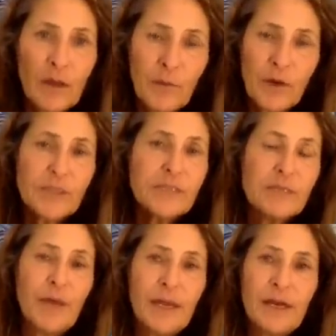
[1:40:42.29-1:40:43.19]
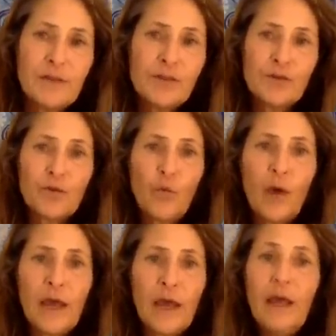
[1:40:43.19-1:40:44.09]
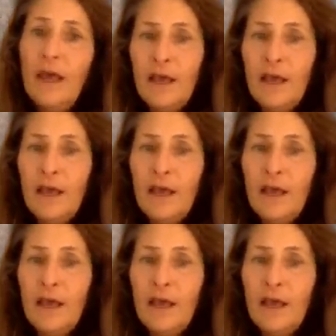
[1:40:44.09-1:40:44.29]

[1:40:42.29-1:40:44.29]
and participate in a certain way